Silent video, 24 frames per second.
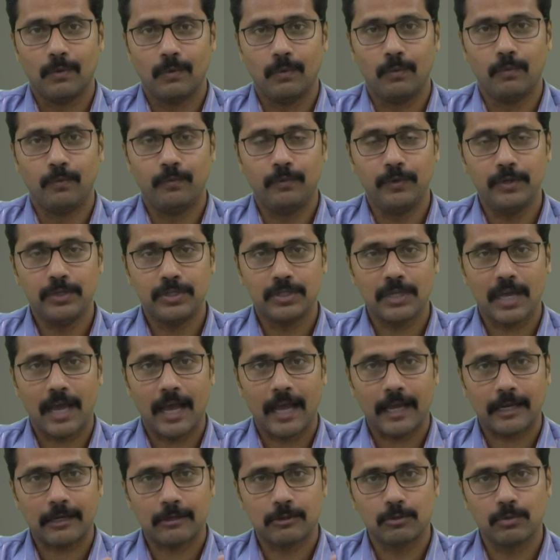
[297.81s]
which
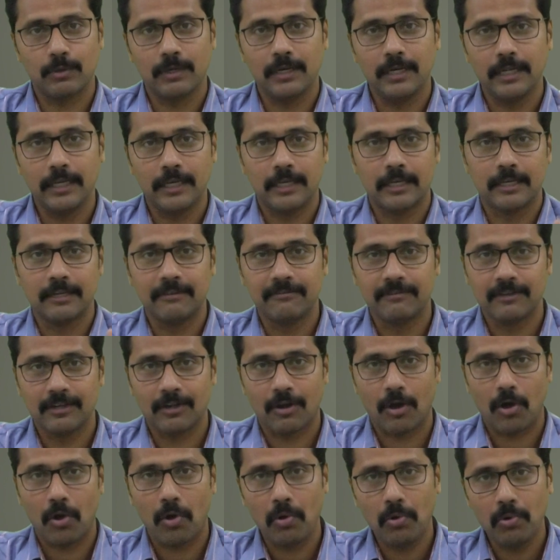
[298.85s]
actually cover
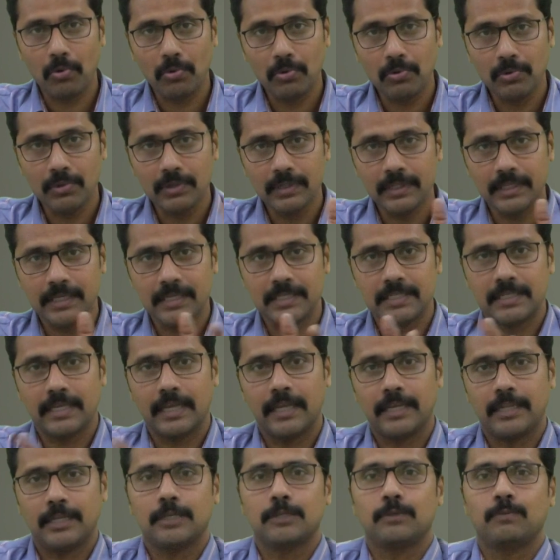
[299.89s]
all these
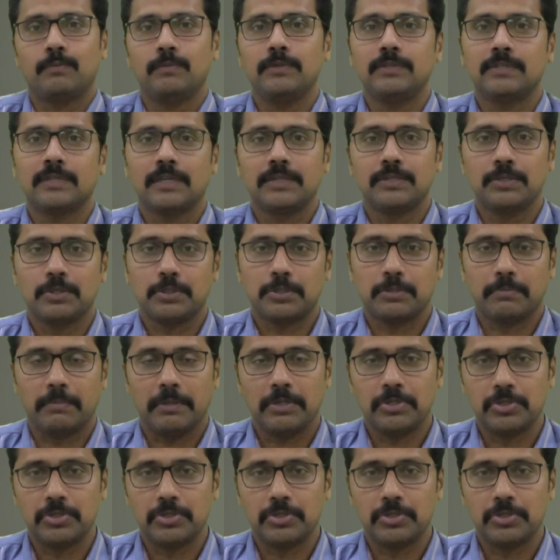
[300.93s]
areas which I just